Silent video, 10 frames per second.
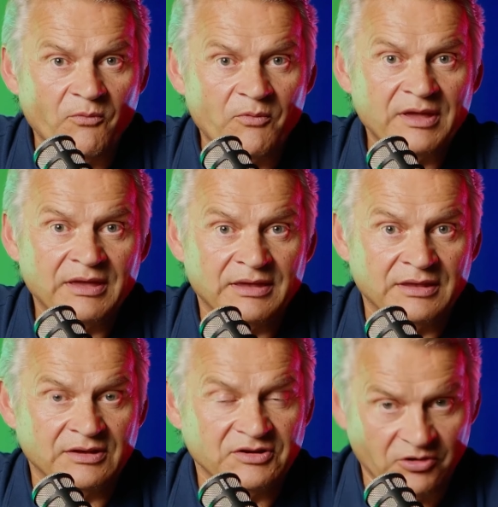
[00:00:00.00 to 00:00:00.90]
we
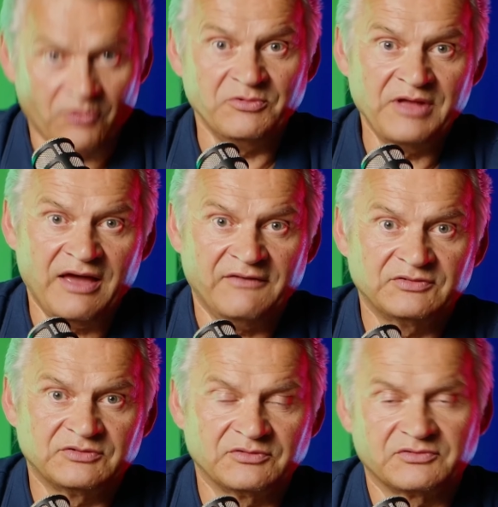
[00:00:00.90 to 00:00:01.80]
don't
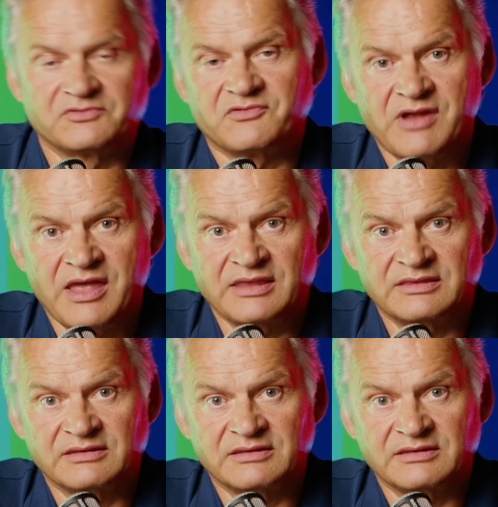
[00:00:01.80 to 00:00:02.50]
have to create